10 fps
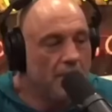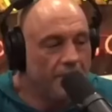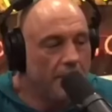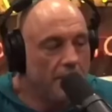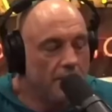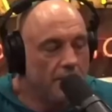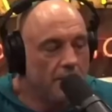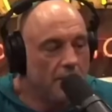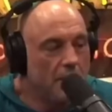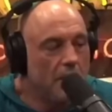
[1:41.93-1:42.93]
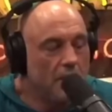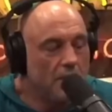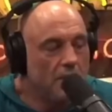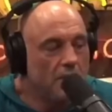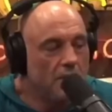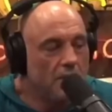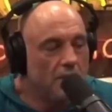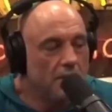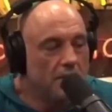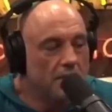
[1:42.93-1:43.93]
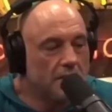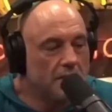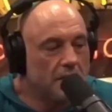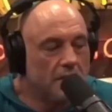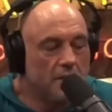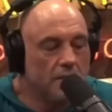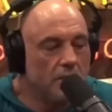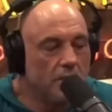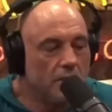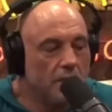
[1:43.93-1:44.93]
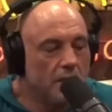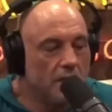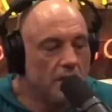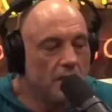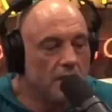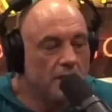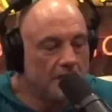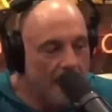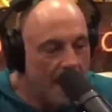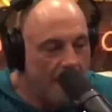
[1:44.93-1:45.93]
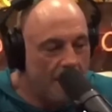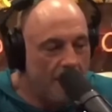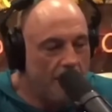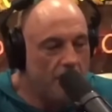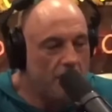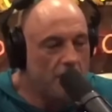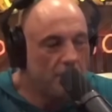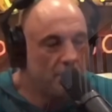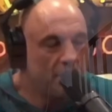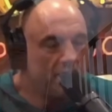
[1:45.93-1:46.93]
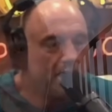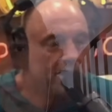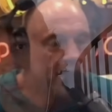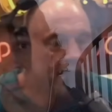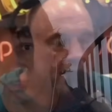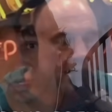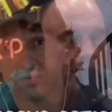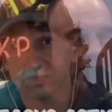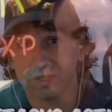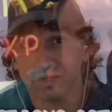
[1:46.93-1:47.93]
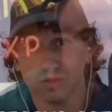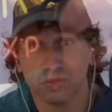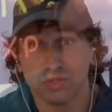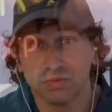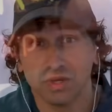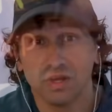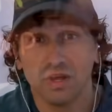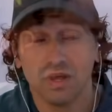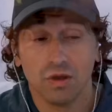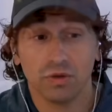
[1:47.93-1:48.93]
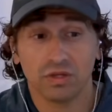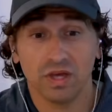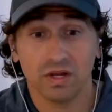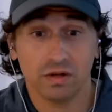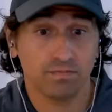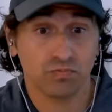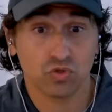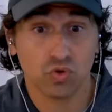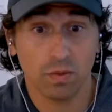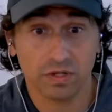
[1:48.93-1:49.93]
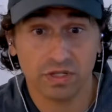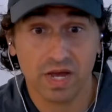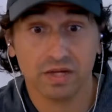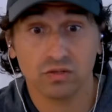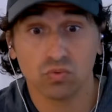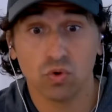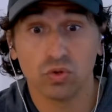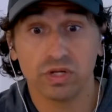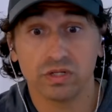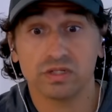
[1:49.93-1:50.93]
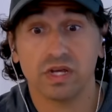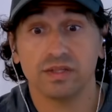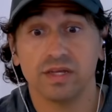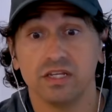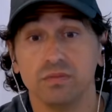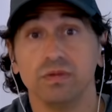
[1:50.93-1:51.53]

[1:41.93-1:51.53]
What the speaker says: to him. He said he's a fan. A lot of people took that as an endorsement, for good reason. It sounds like an endorsement. But then Trump attacked Rogan, saying that he'd be